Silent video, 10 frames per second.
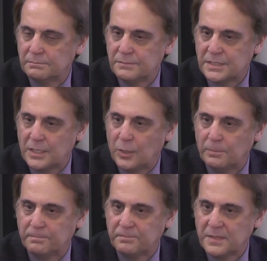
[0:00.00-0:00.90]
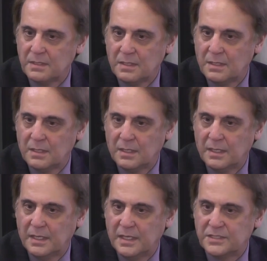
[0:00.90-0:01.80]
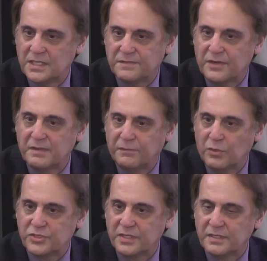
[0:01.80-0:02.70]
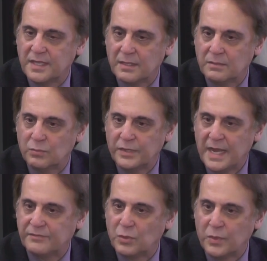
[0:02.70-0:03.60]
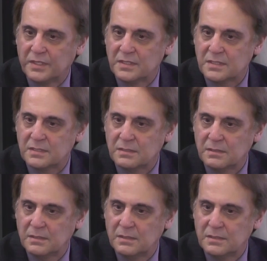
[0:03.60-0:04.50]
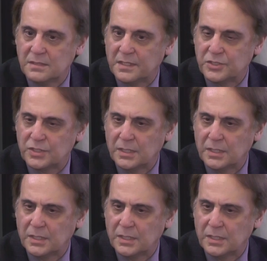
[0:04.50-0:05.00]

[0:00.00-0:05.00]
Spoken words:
So it's just very unfortunate that we have to witness such